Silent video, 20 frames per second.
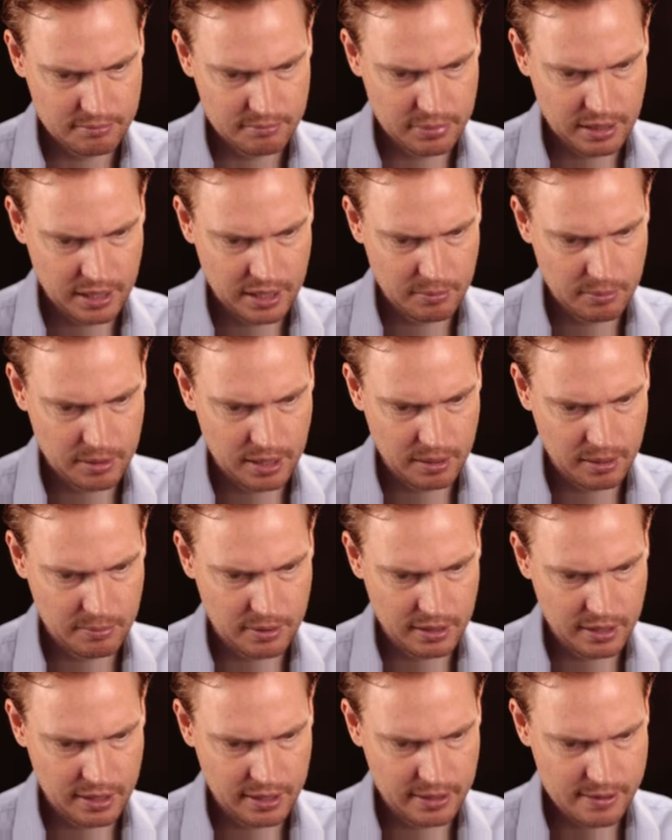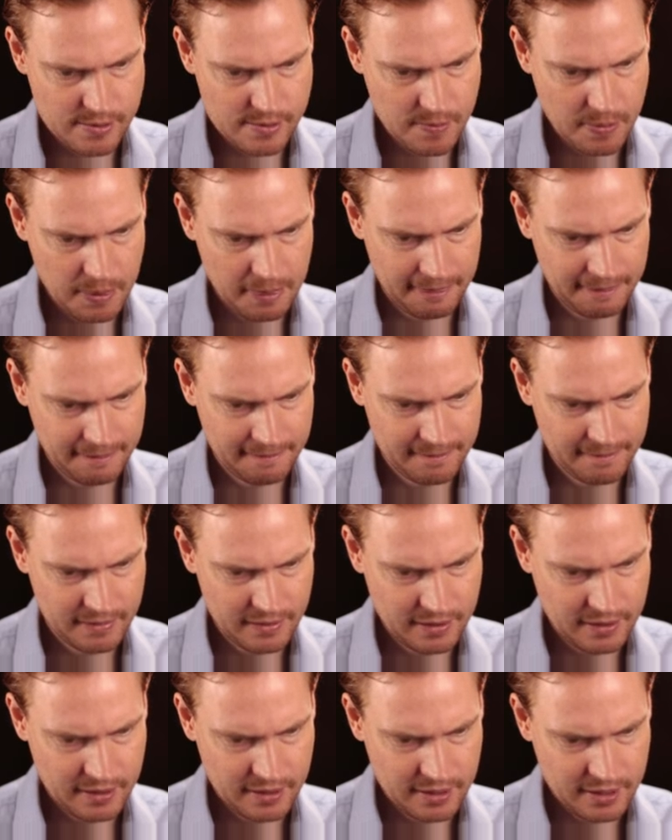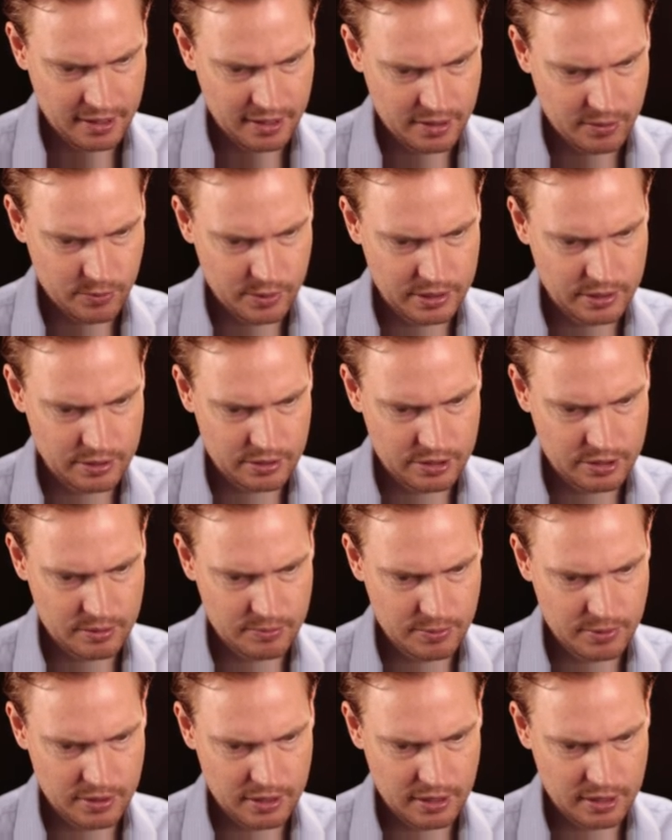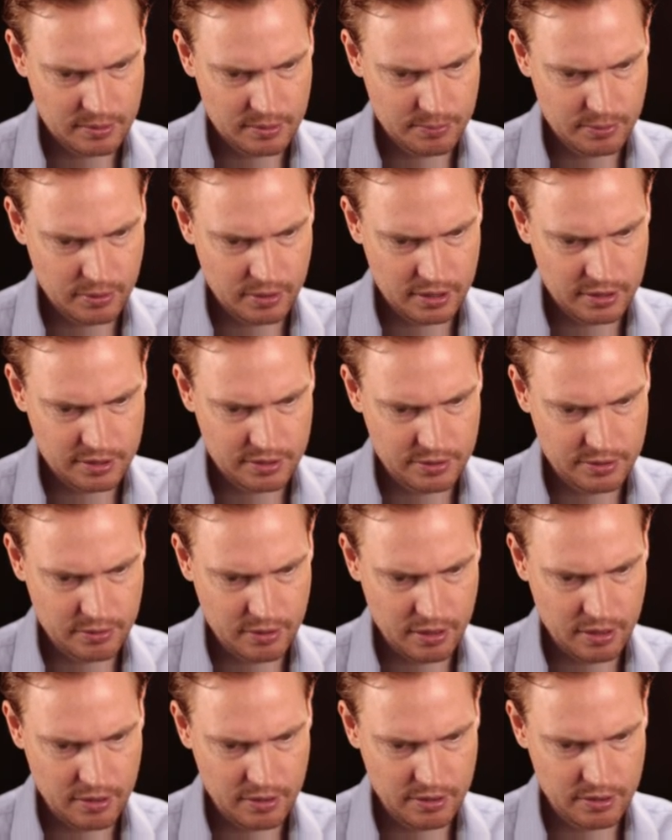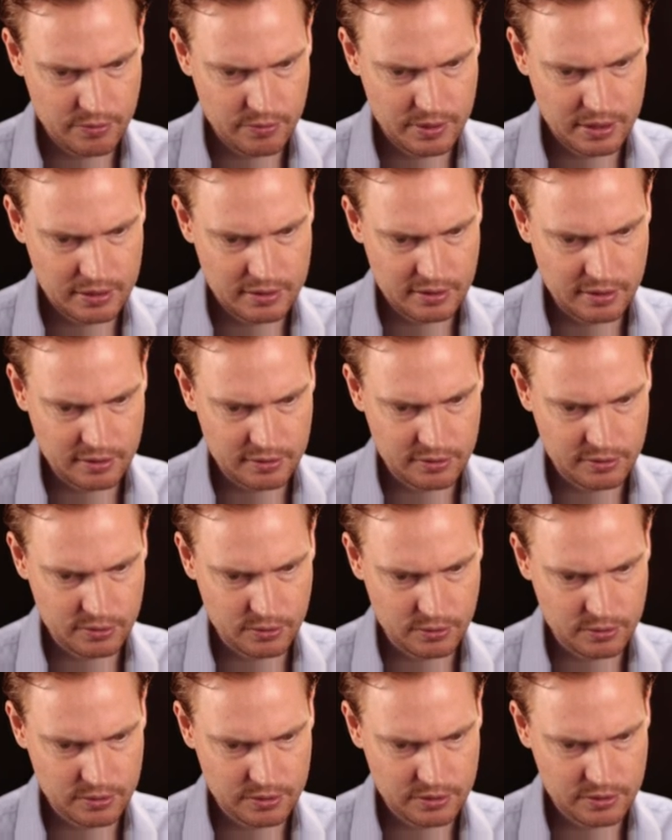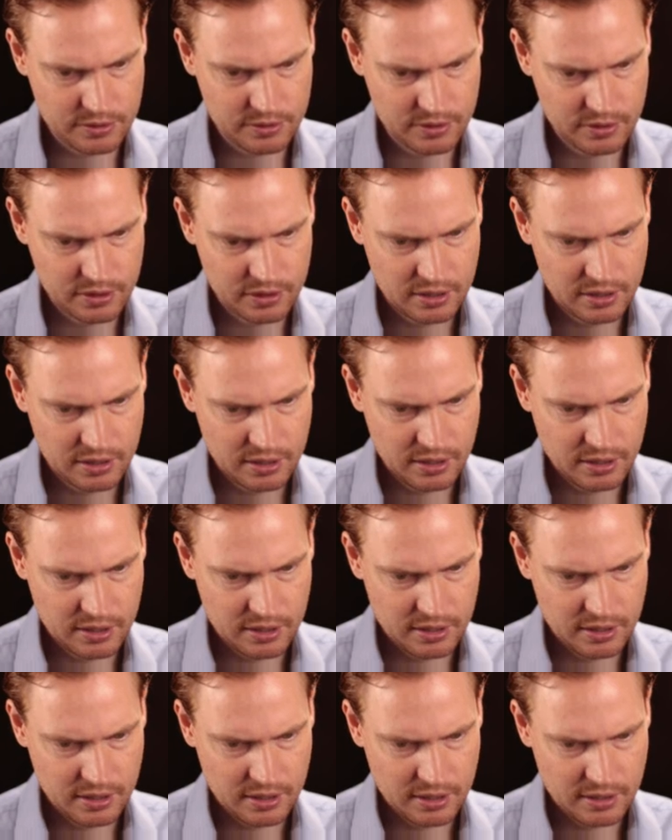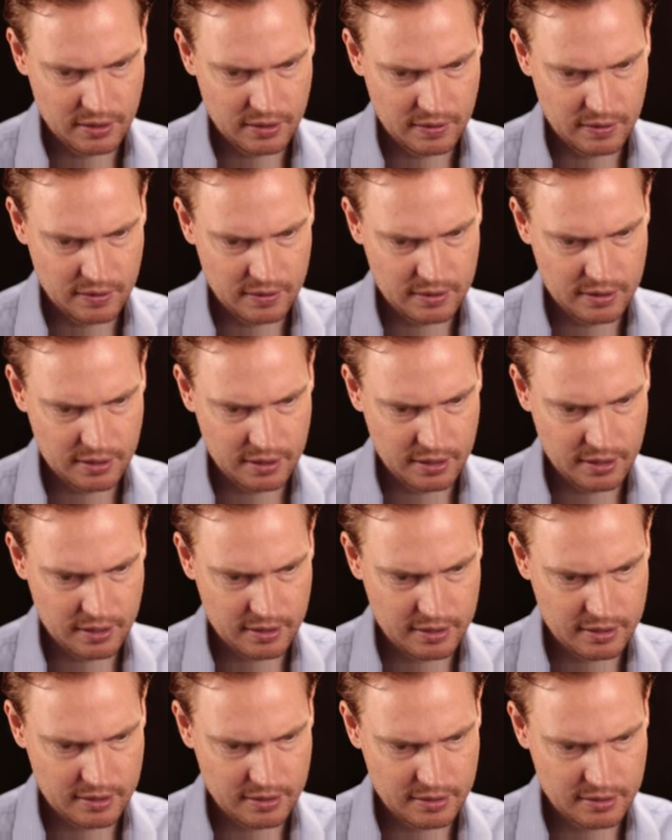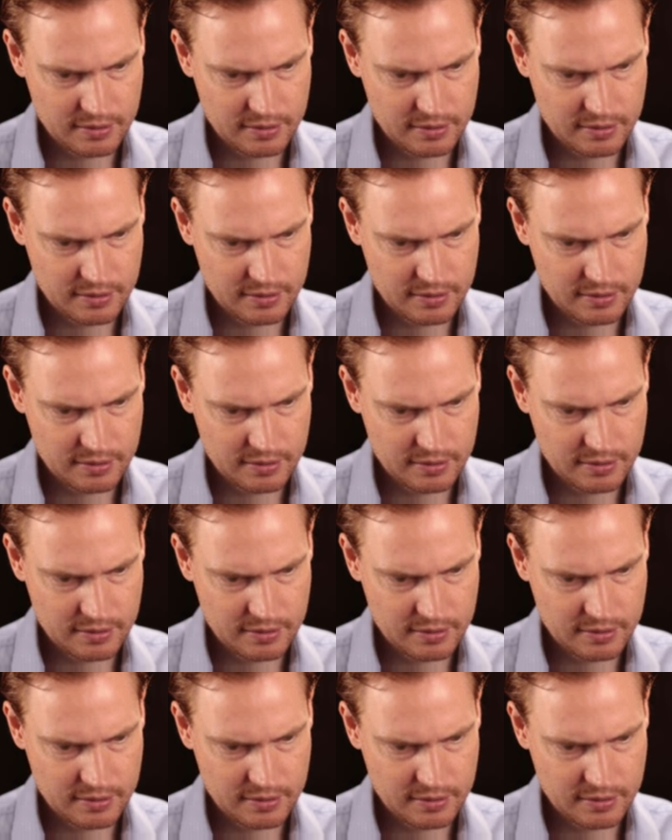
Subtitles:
Blah, blah, blah. We distribute other products through our own retail stores. Okay.